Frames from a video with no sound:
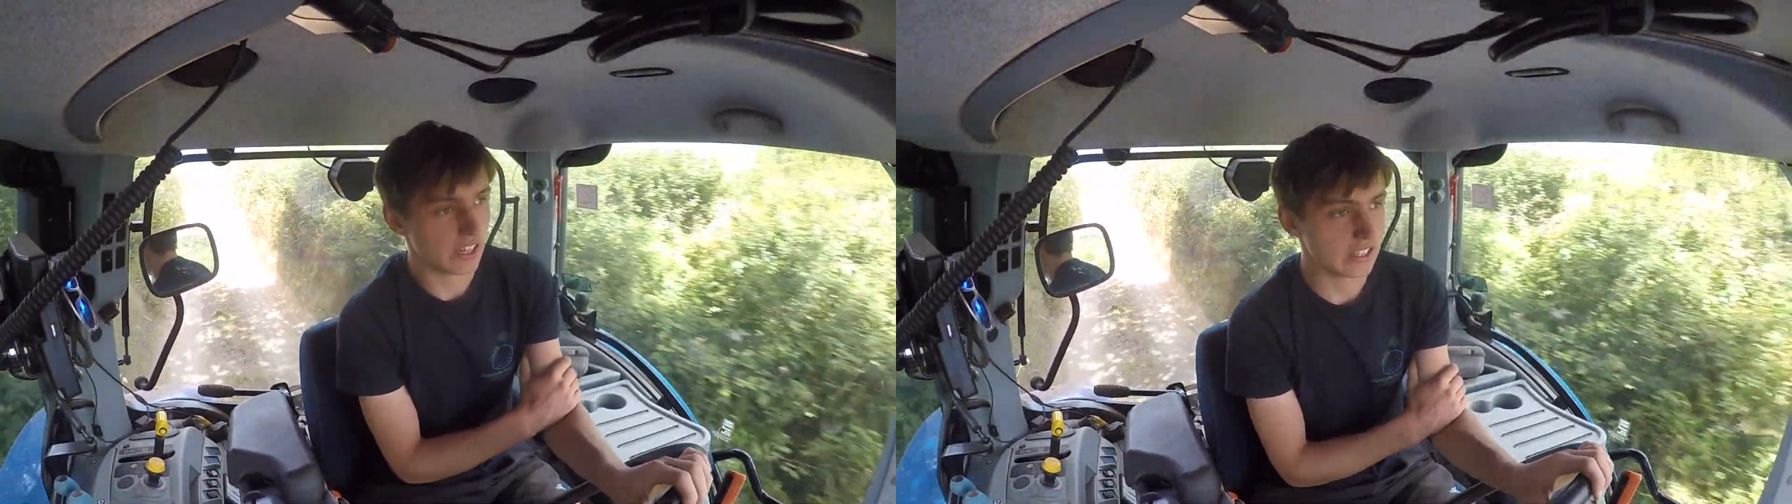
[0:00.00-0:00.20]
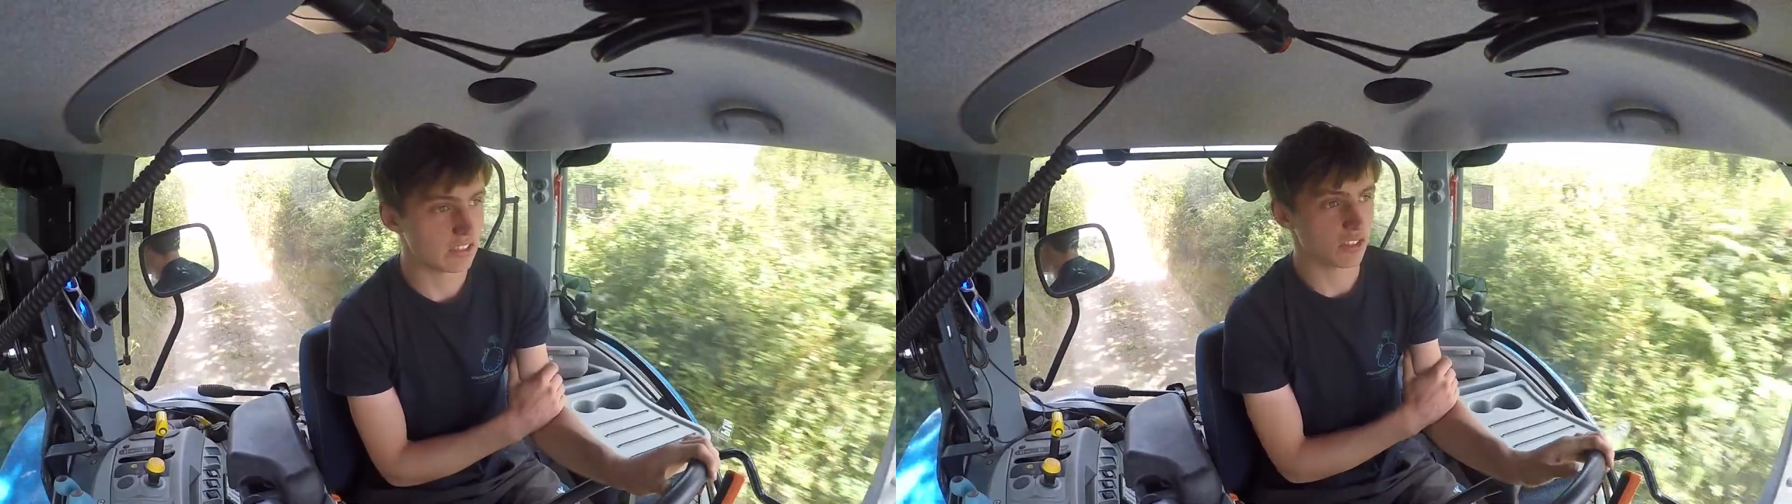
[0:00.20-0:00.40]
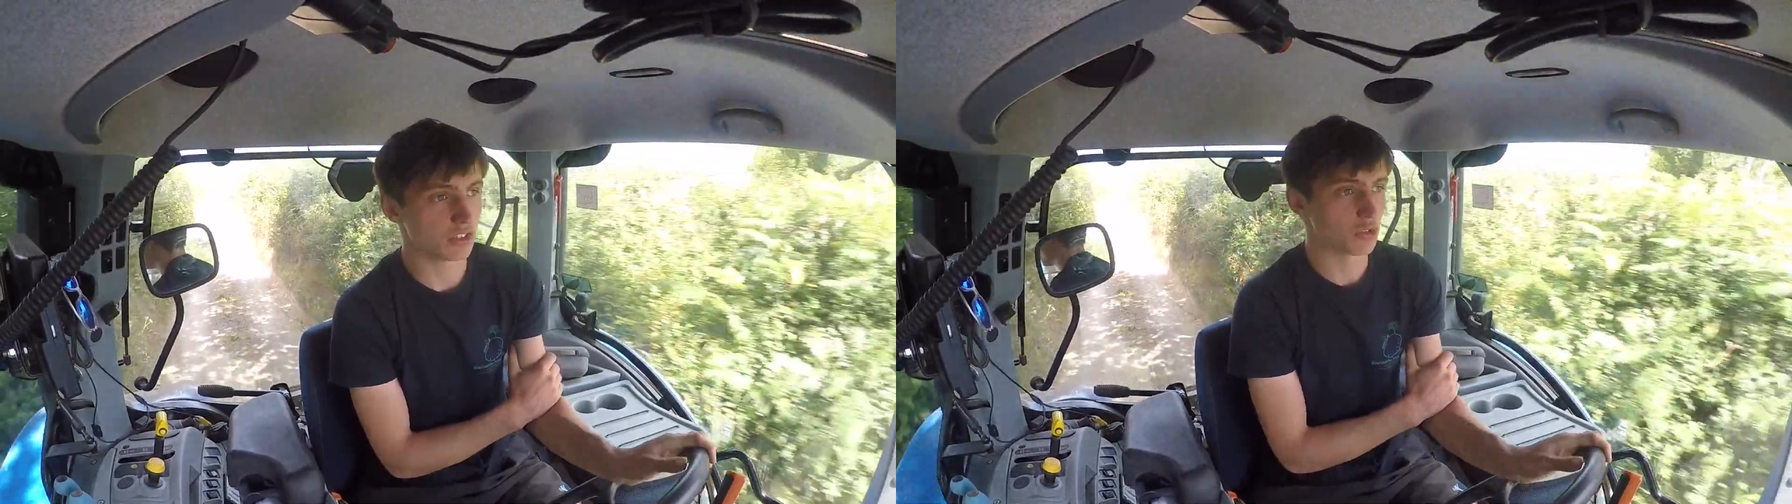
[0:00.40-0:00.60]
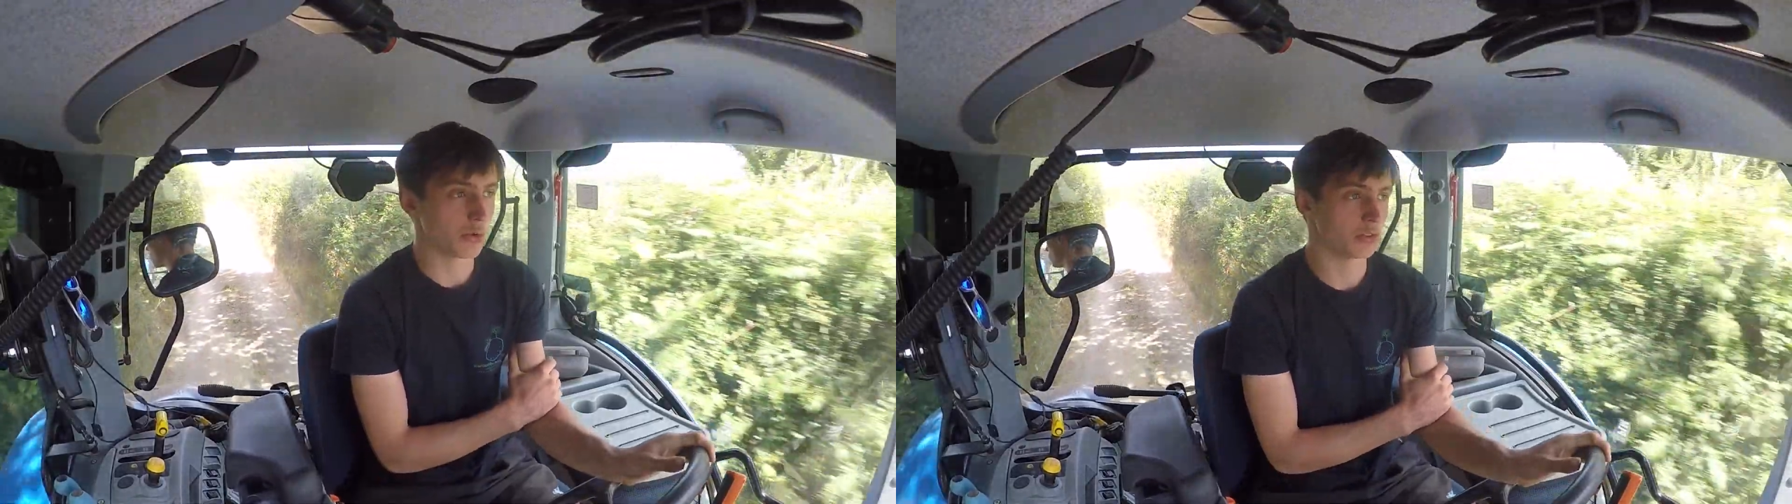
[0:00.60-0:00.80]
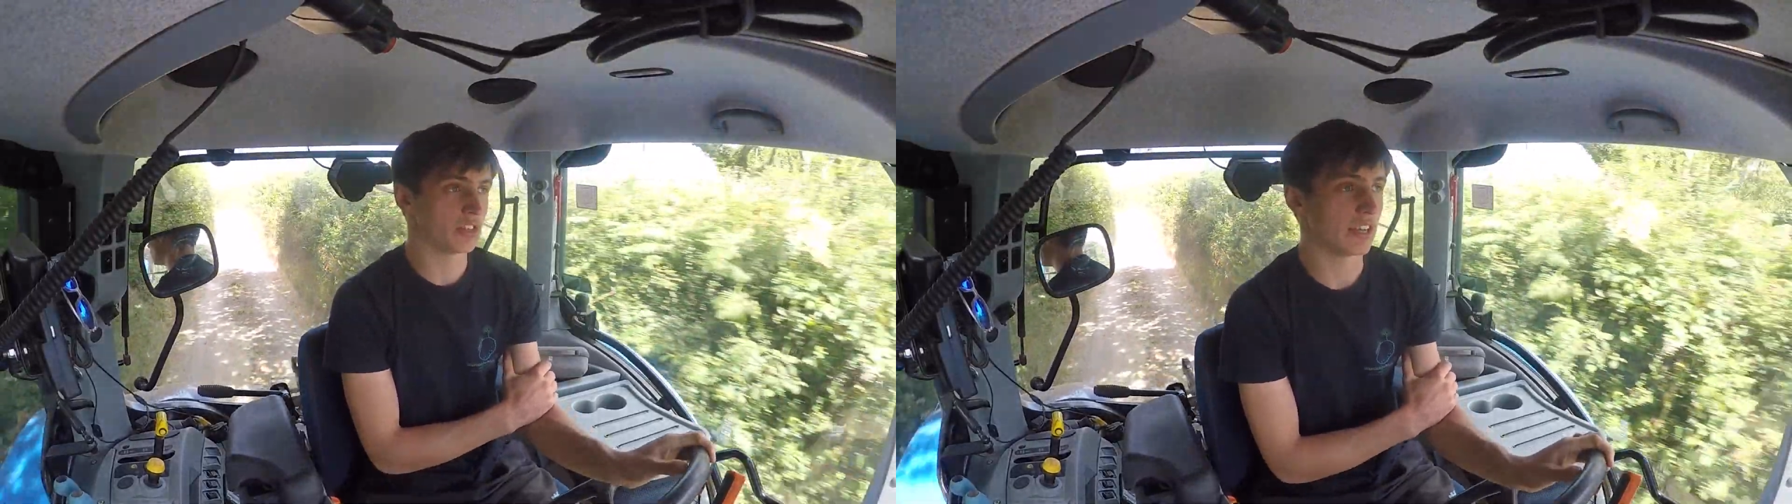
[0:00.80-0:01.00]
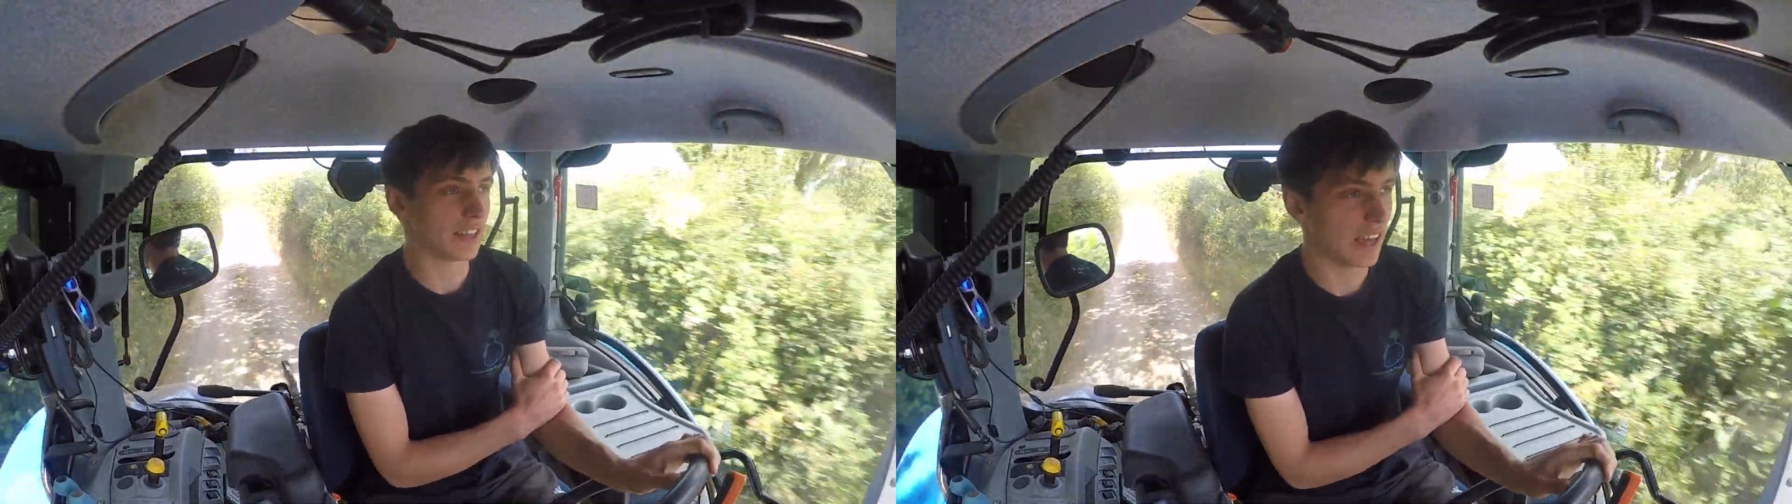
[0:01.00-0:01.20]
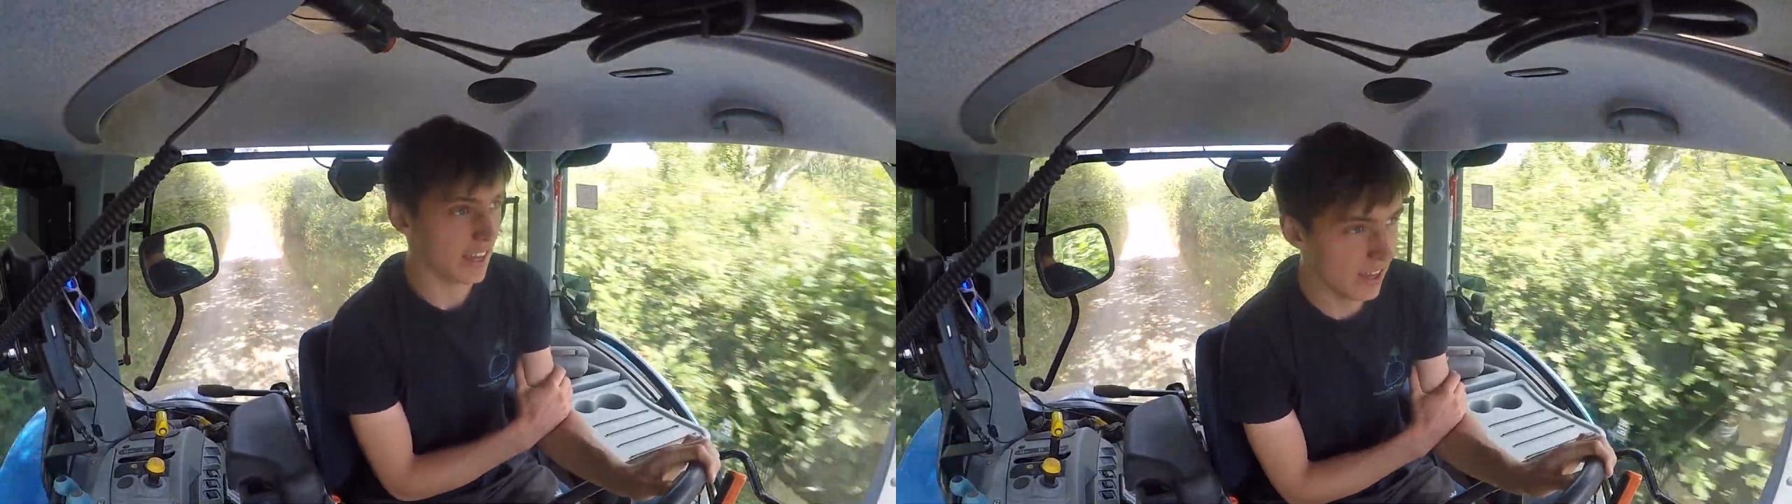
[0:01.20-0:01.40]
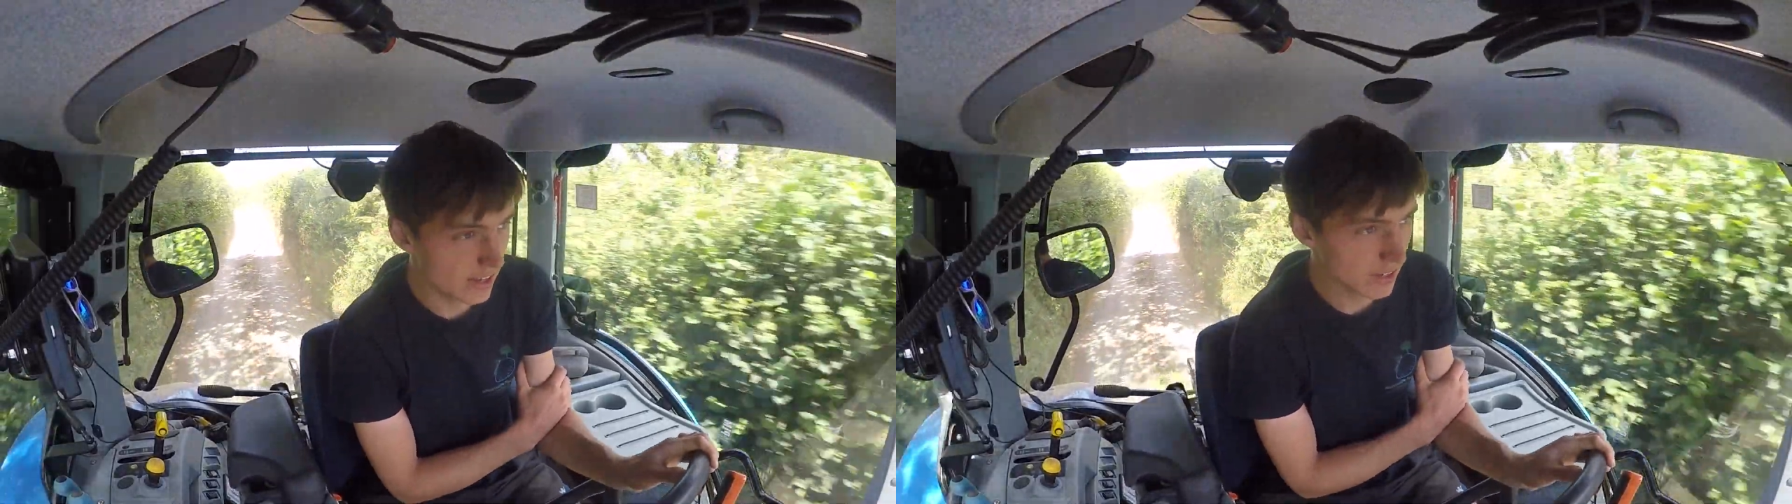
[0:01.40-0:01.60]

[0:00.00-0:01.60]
into the straw shed there,